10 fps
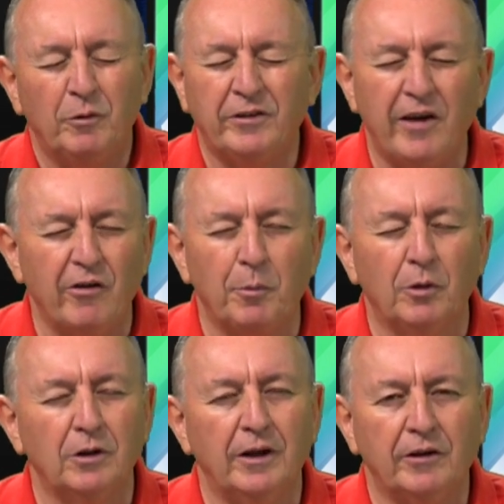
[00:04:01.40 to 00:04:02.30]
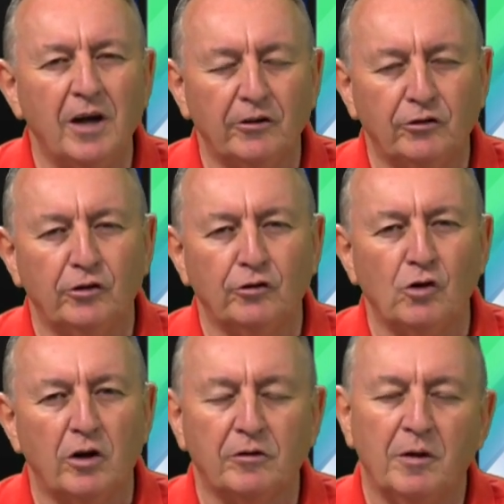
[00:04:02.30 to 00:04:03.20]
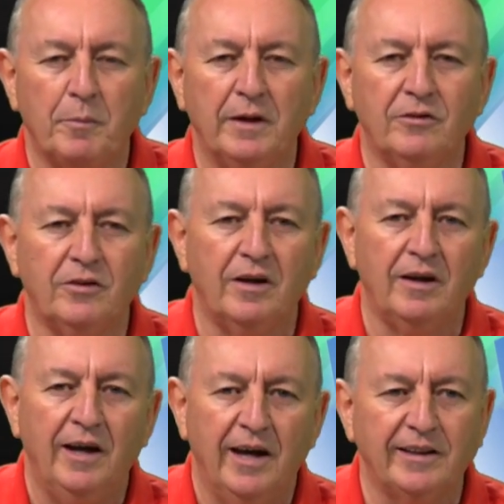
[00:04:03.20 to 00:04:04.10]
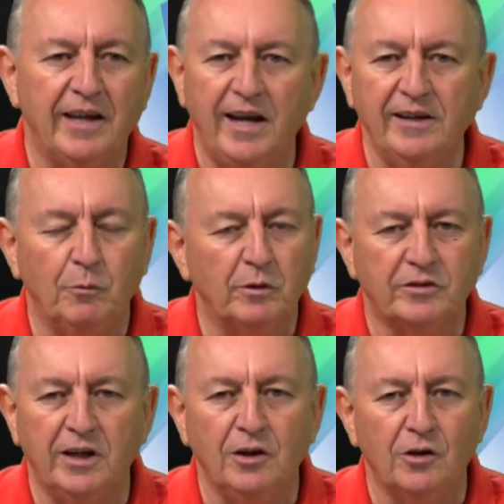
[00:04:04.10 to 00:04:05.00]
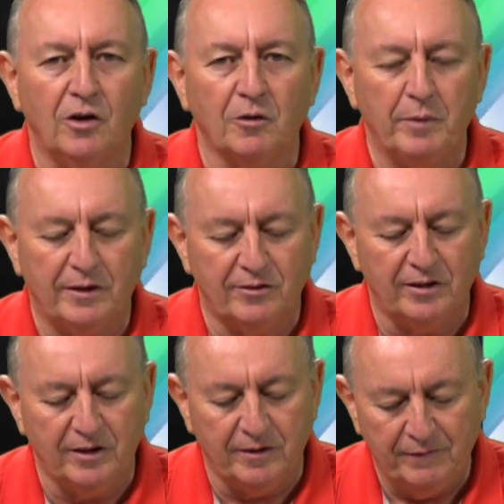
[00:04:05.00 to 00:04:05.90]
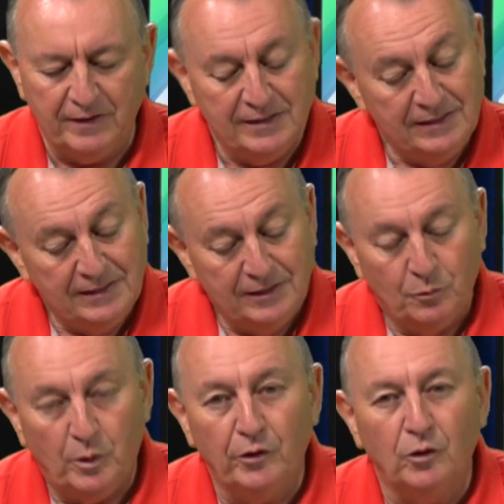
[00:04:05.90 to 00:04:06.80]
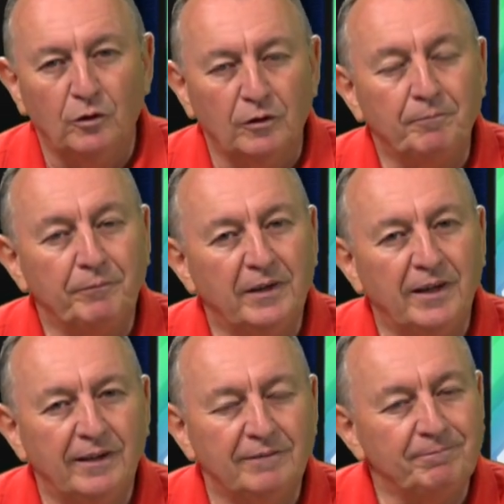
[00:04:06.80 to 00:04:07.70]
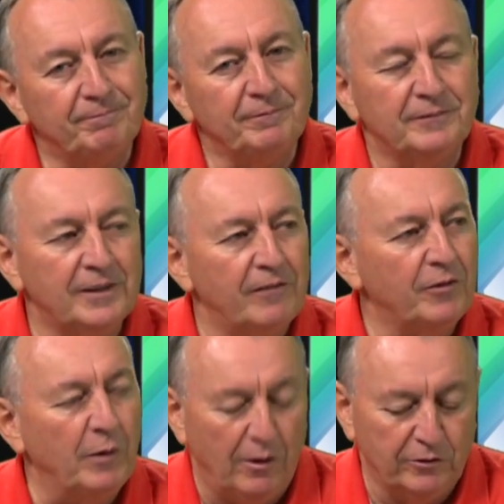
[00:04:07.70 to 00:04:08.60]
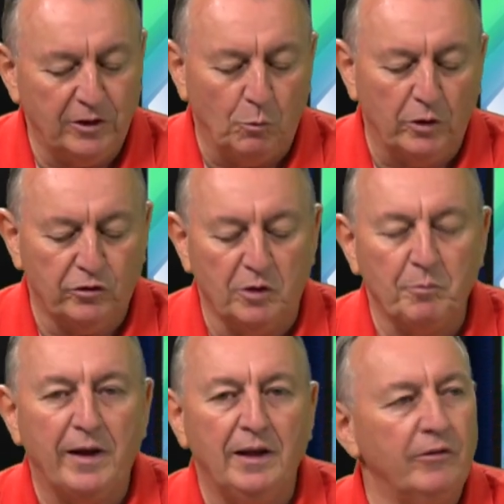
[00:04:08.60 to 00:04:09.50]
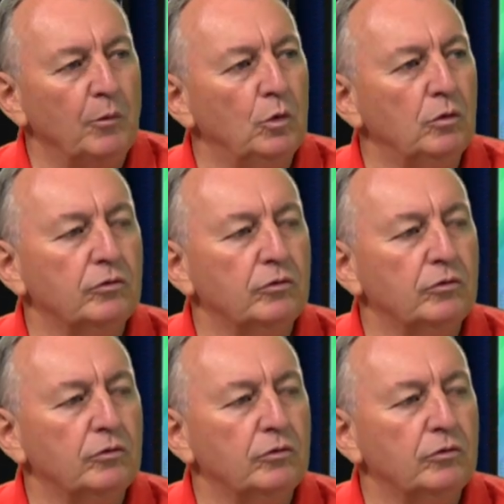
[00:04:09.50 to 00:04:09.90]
Terrible. The guy should have shot. But at the end it was ding dong. But 1-1. Tough guy. I was watching mainly the Wolves.